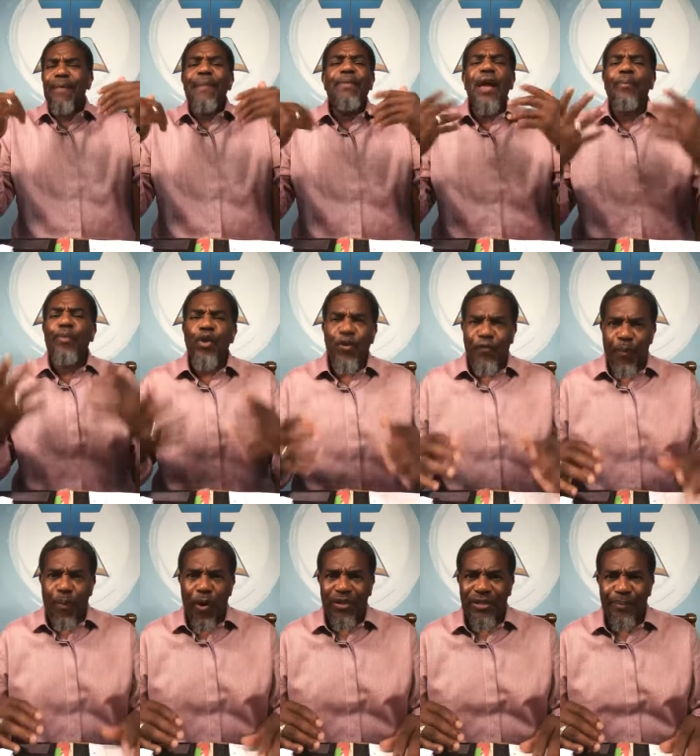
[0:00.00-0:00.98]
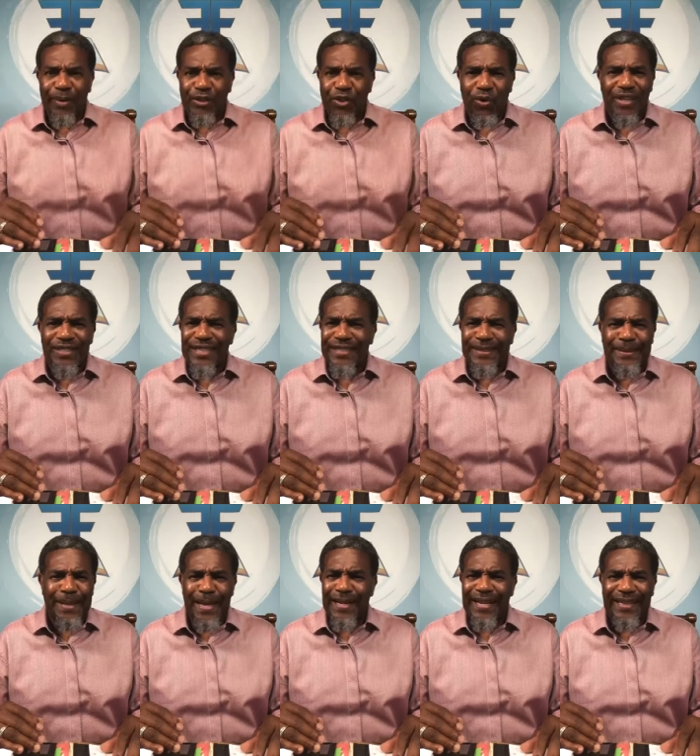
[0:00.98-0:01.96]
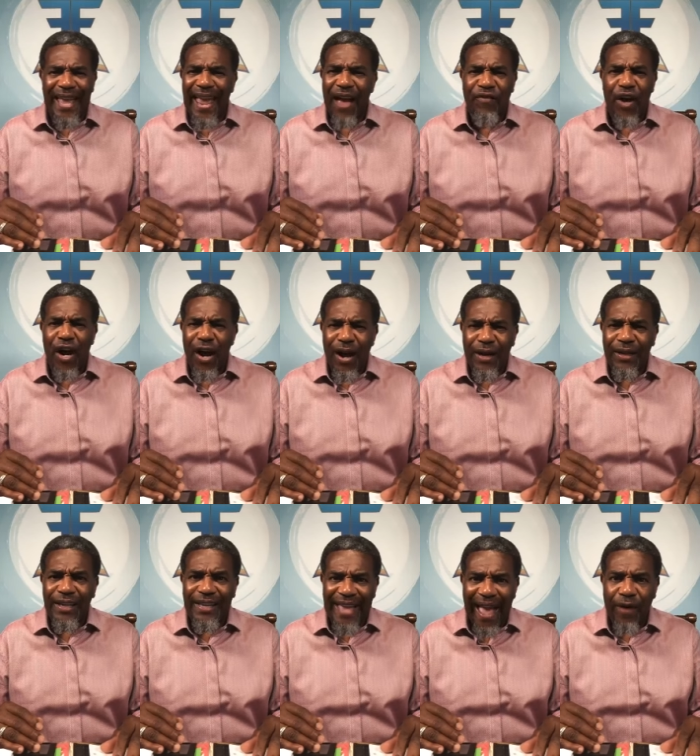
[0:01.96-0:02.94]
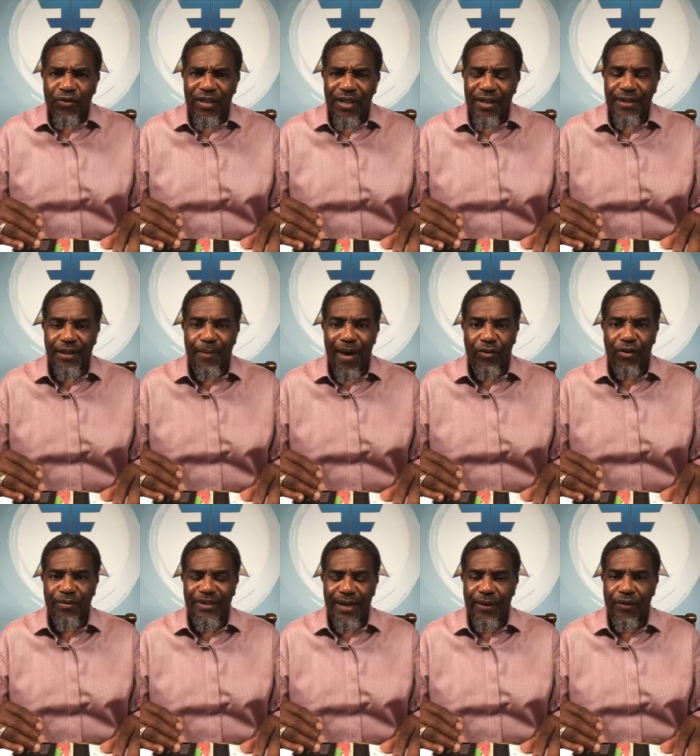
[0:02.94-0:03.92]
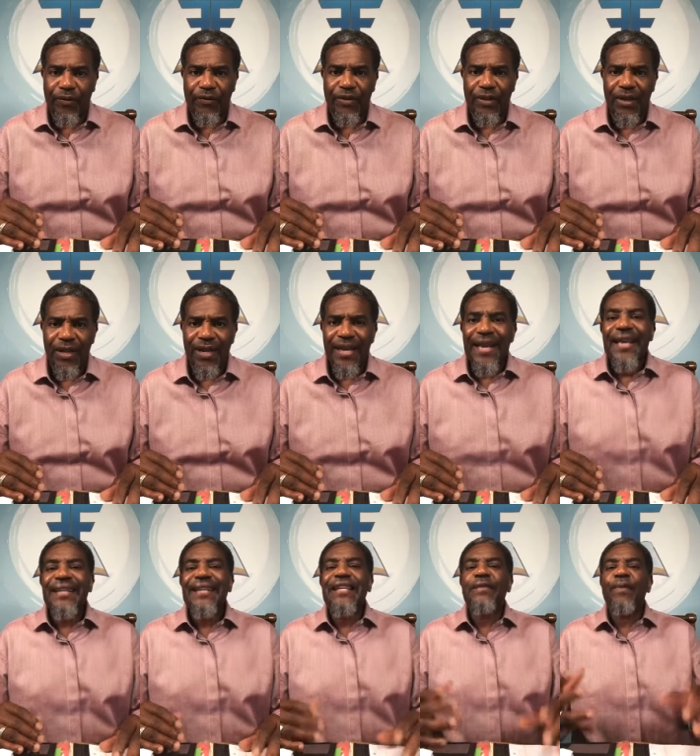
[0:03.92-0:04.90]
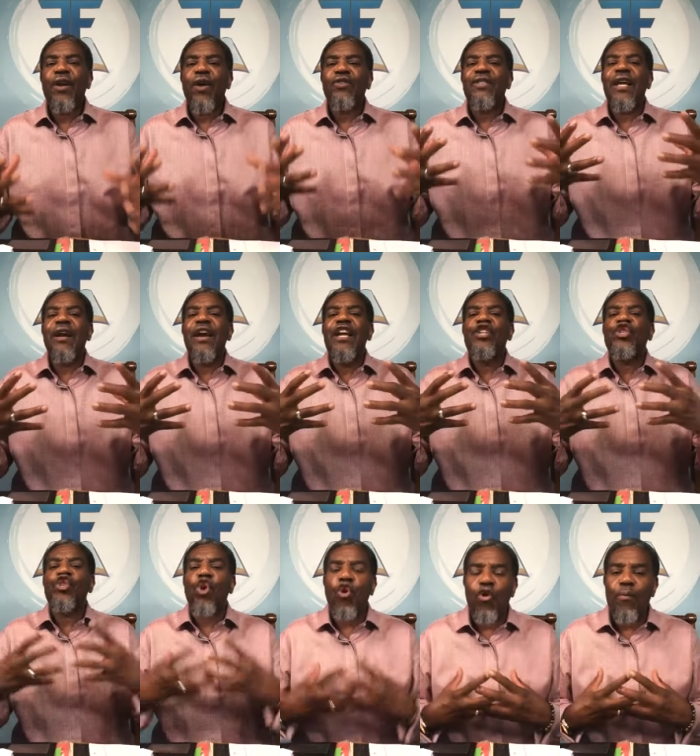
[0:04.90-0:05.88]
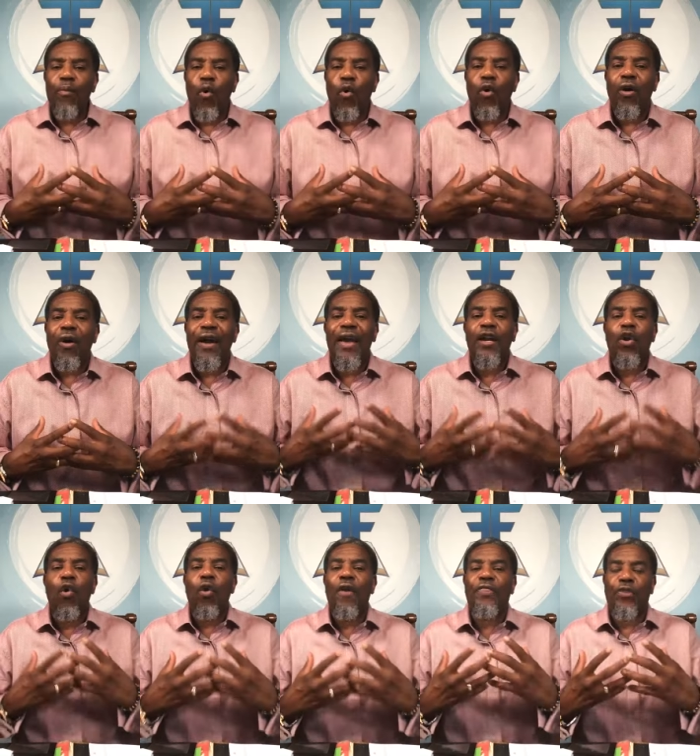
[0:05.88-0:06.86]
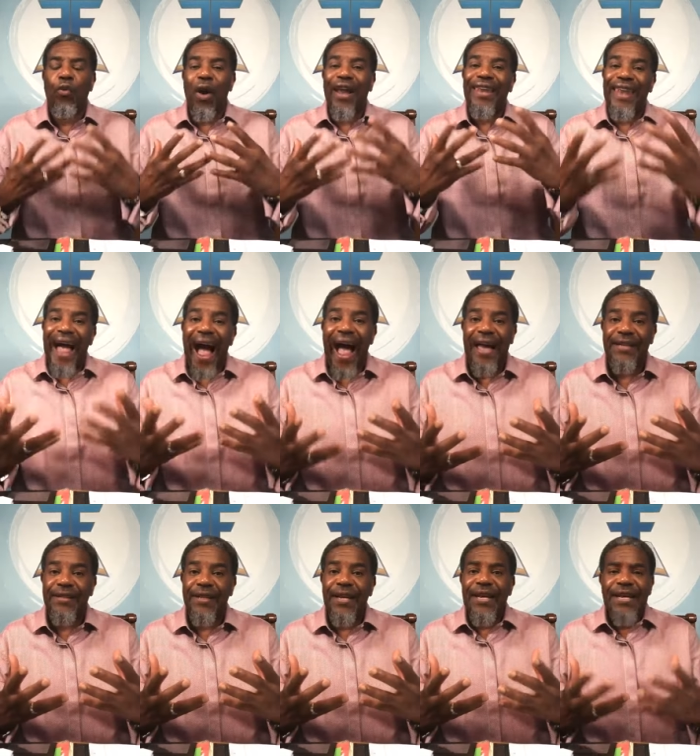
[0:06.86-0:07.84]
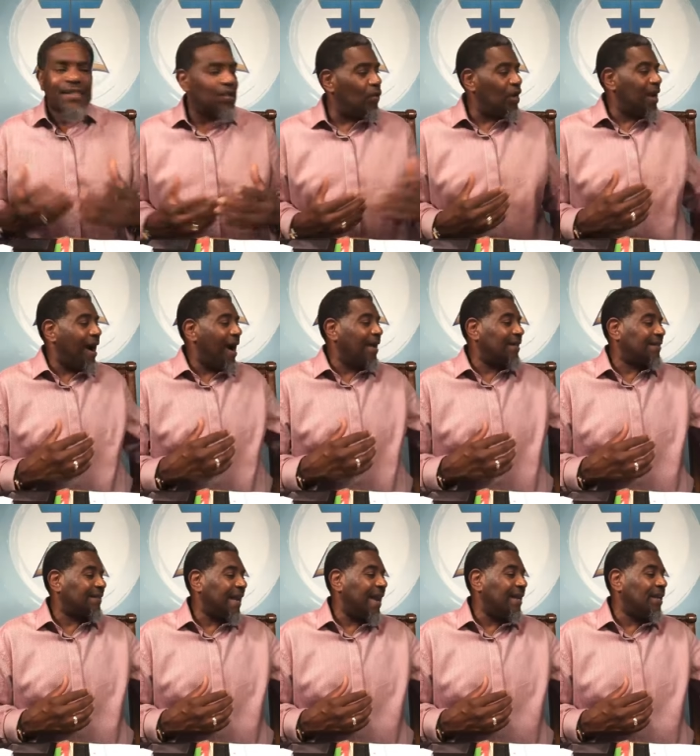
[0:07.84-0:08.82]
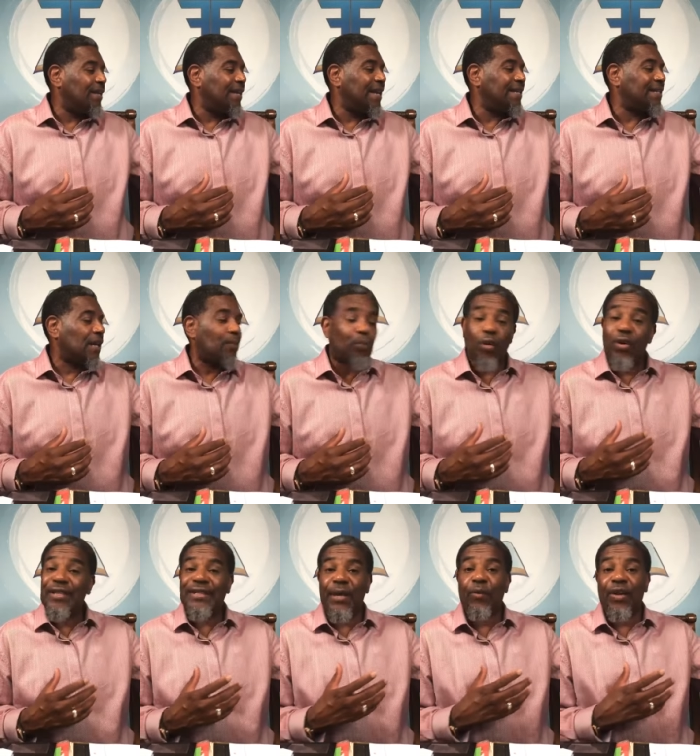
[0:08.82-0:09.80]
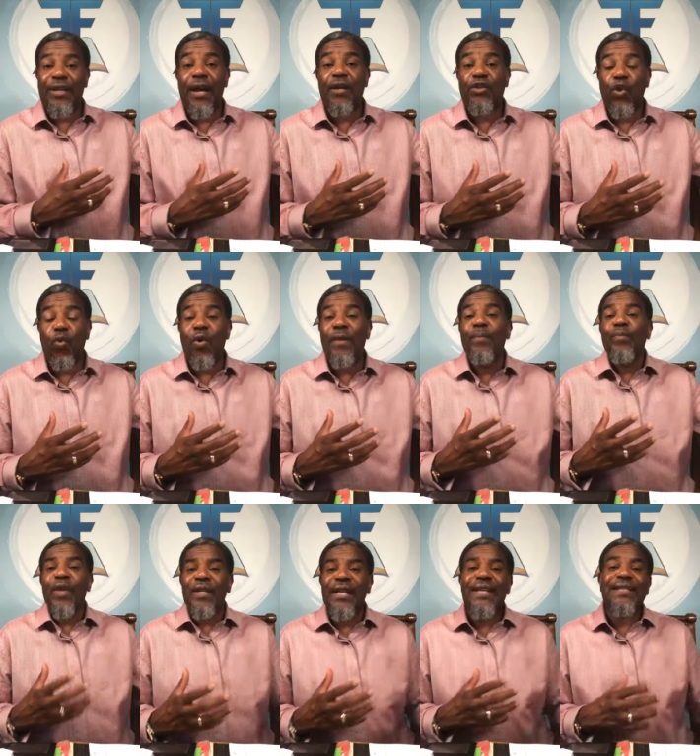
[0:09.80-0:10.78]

maybe a beautiful person, but you can just see that they have an ugly countenance about themselves? That's because they're in turmoil and going through a lot. So what God is saying here, these are the priests and what they're doing.